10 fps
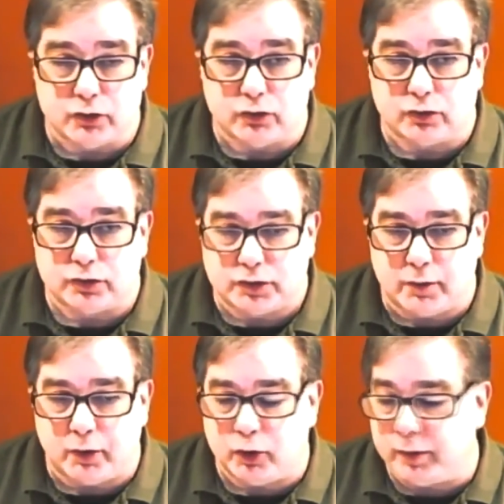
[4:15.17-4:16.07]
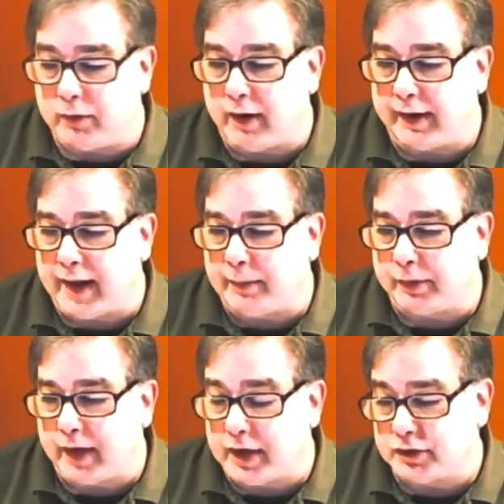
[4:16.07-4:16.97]
So someone who'd be writing
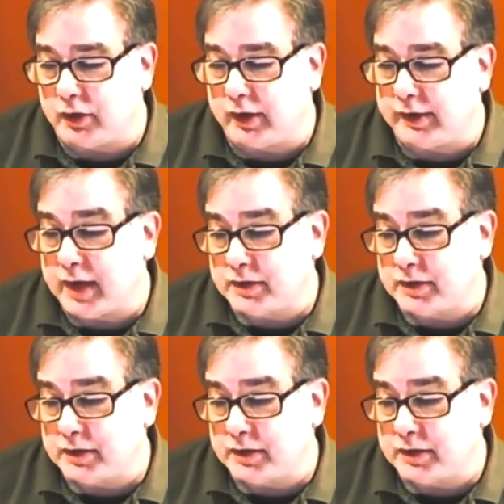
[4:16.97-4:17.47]
an application